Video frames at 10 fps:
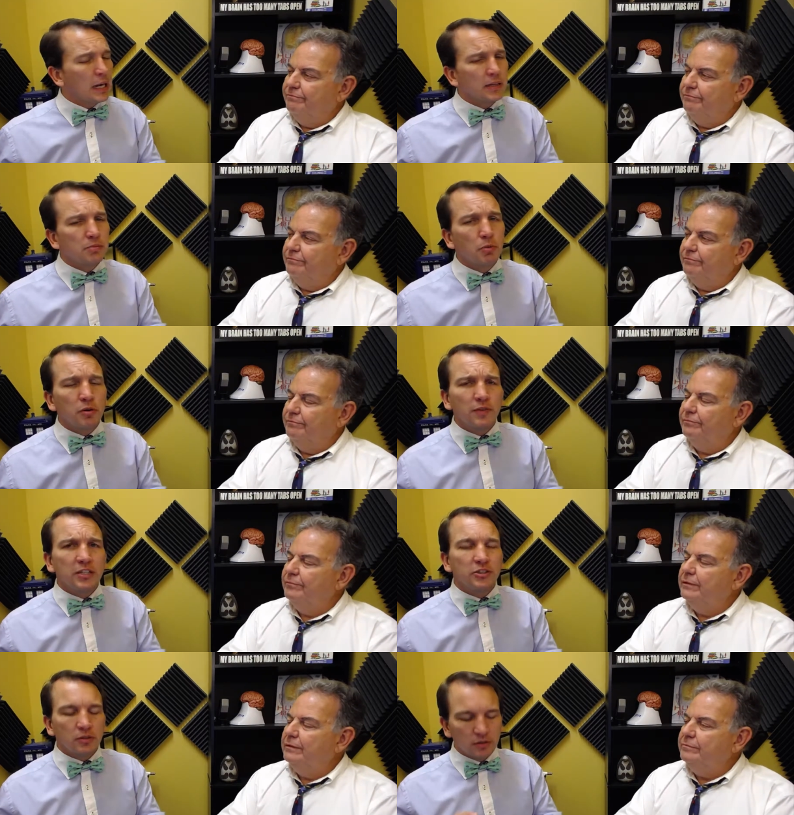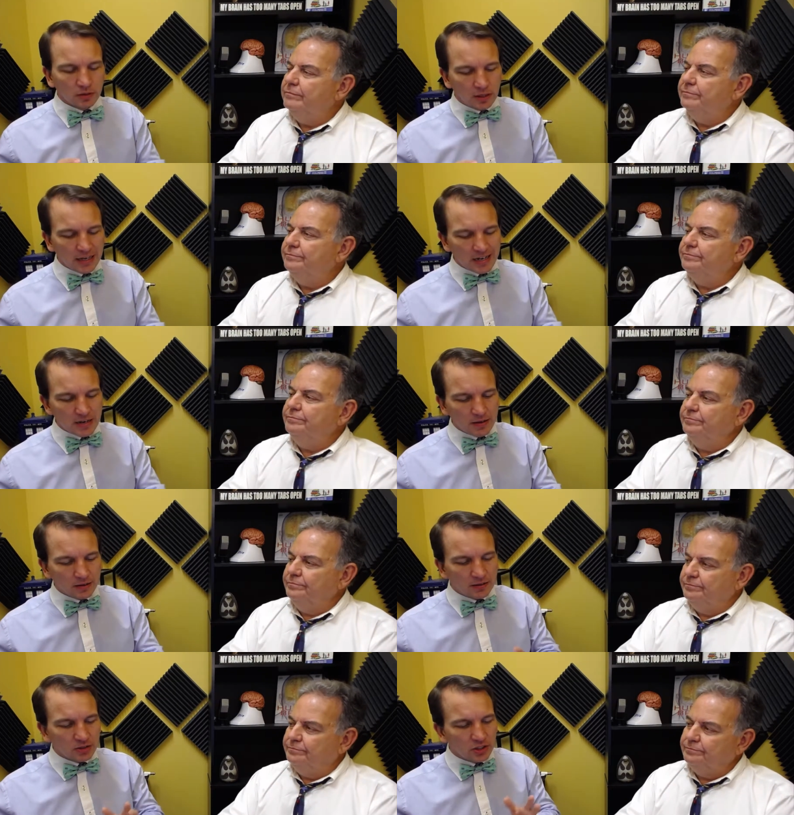Speaker 1: And it's motivation uh,
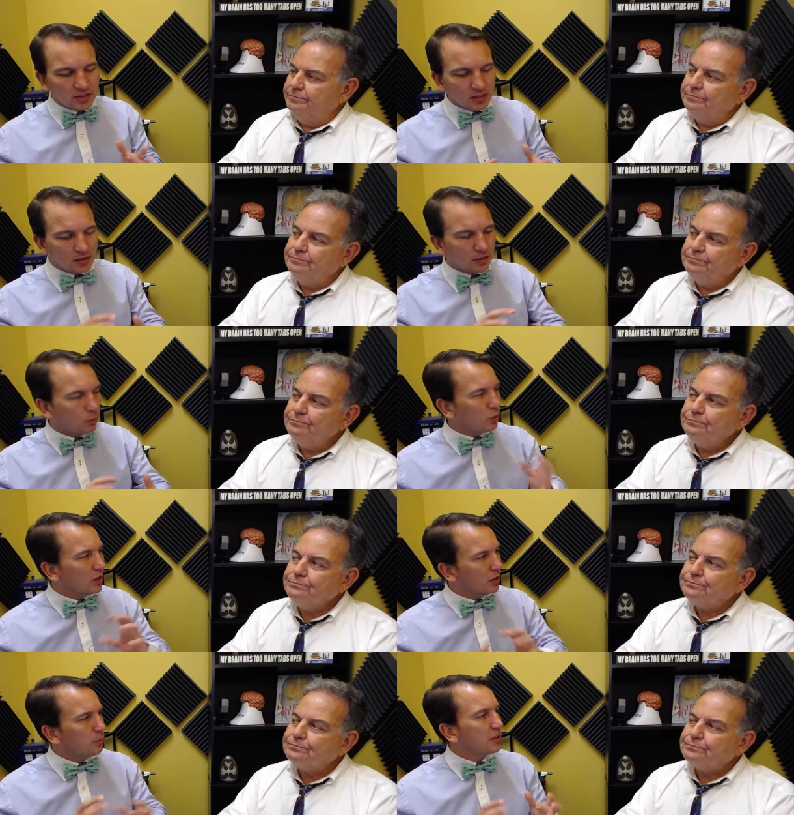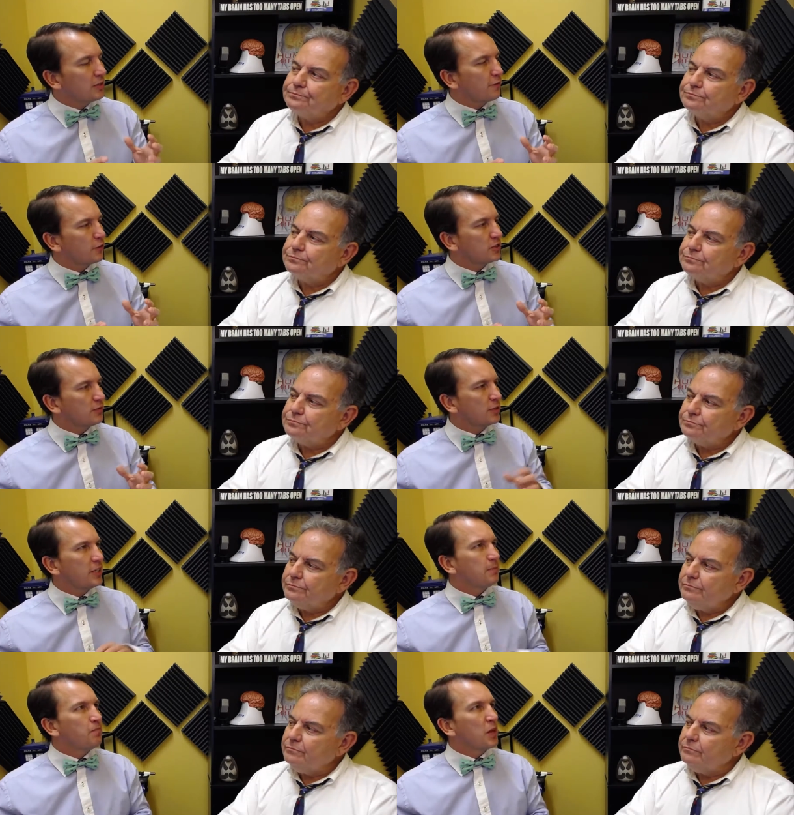just a, with a little bit different of
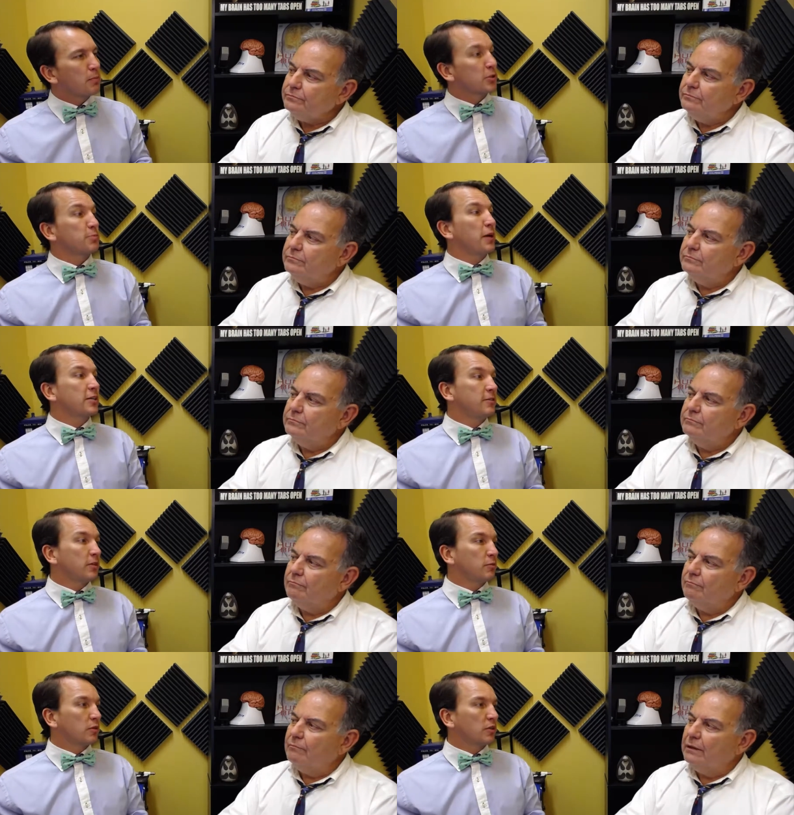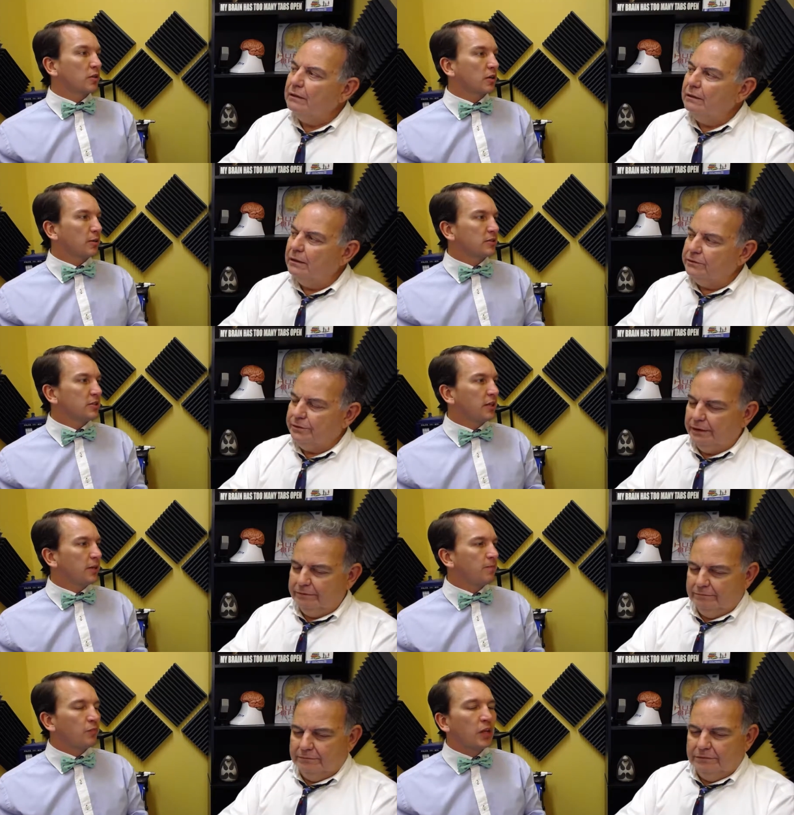a perspective that we're going to talk about That's today.
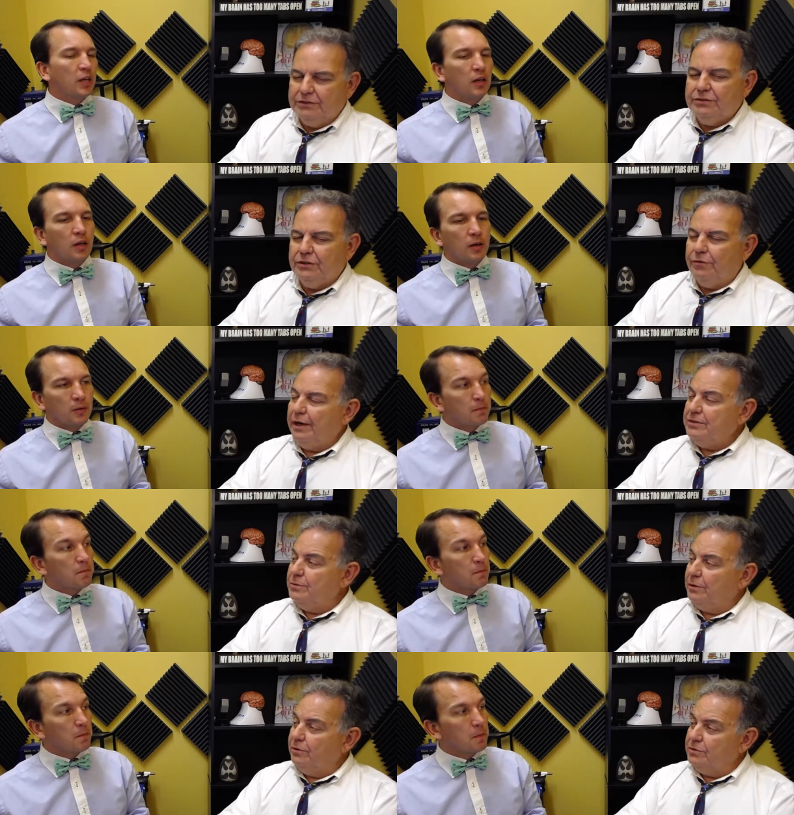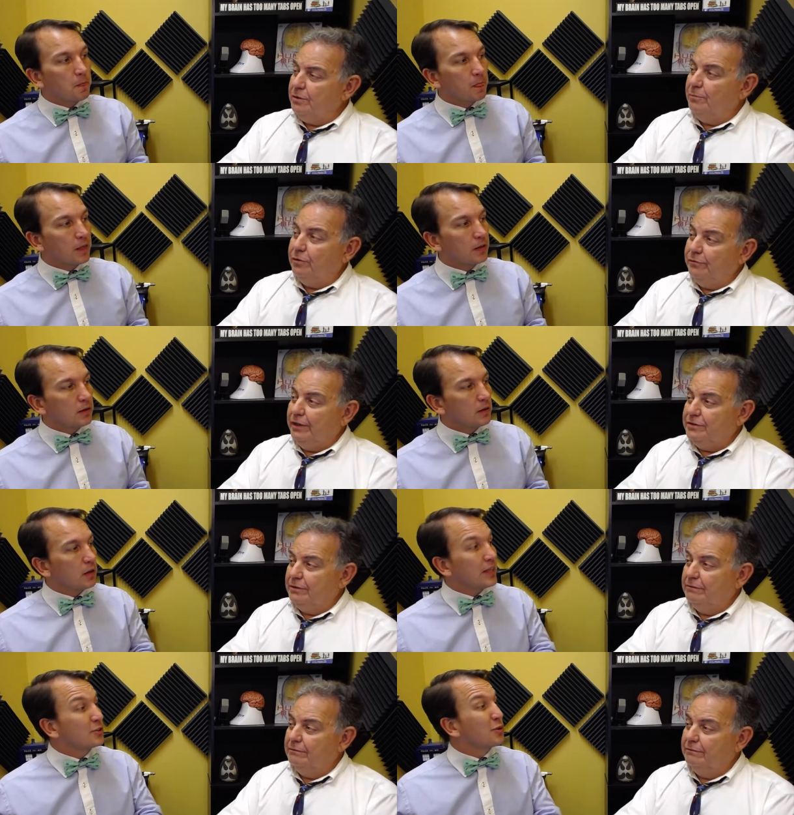Right.
Speaker 2: This is a graduate course on motivation.
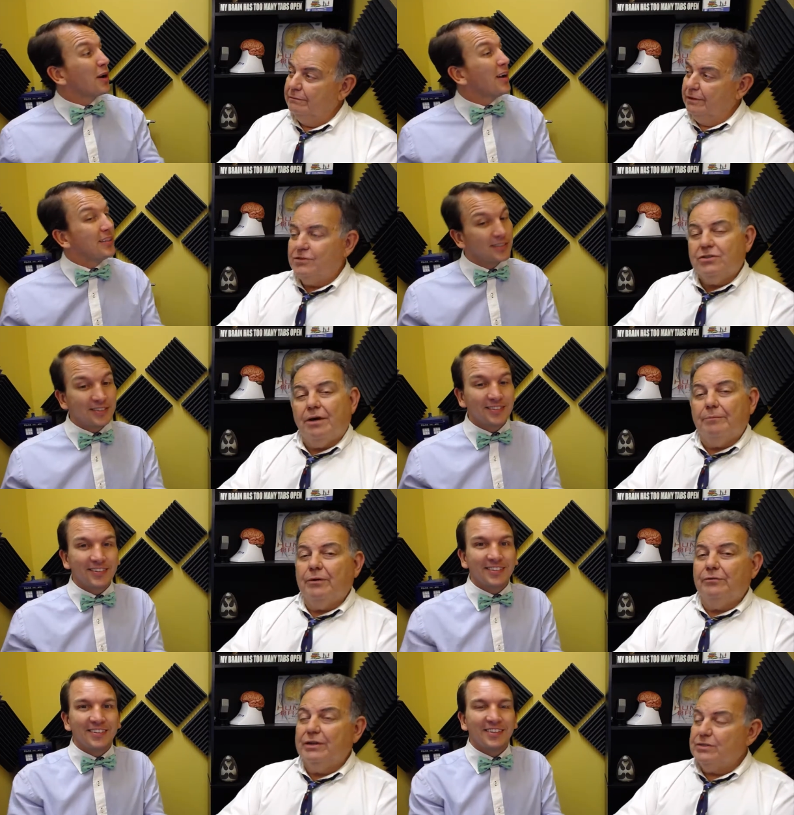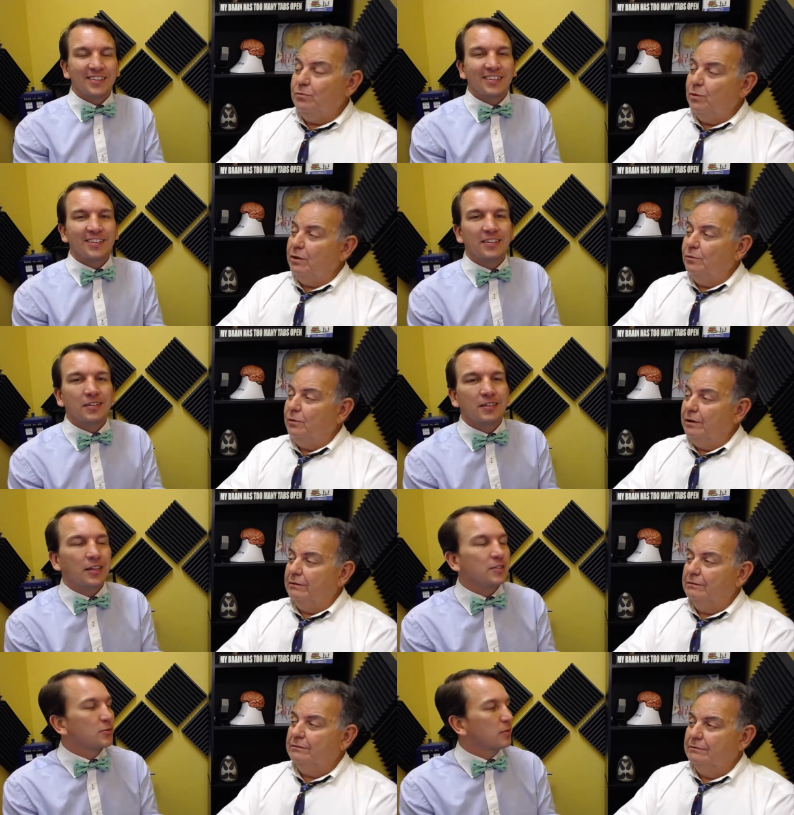That's right. This is not Motivation 101.
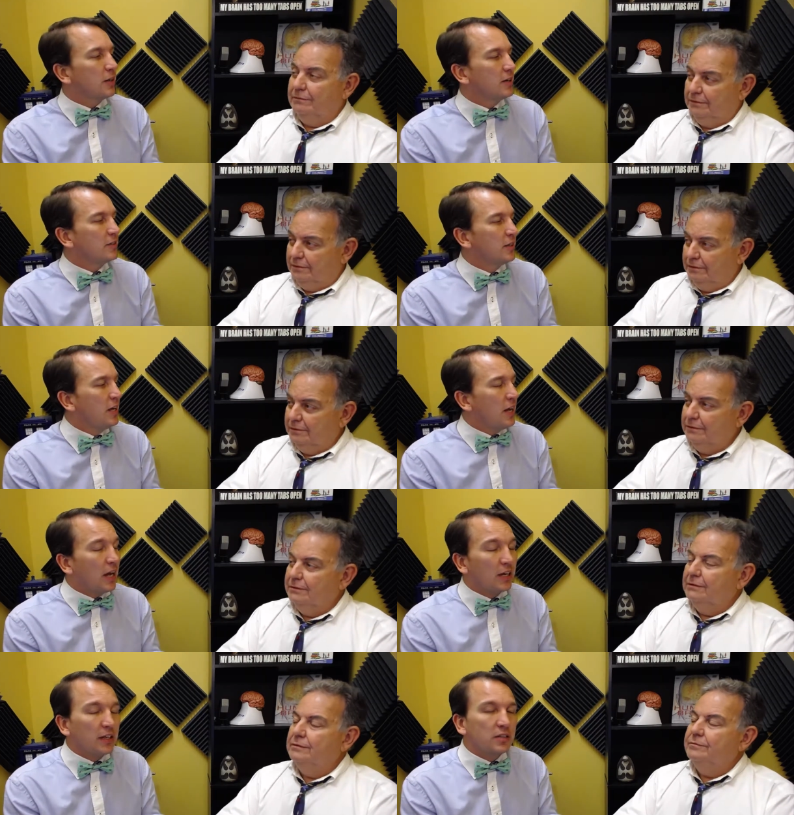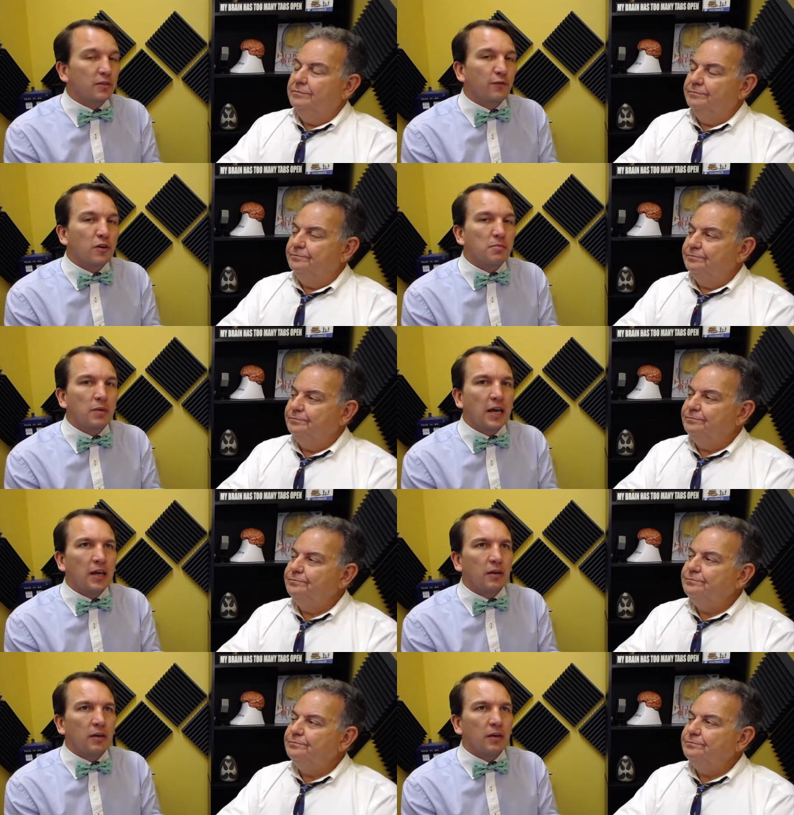
Speaker 1: That's right. And it's from a,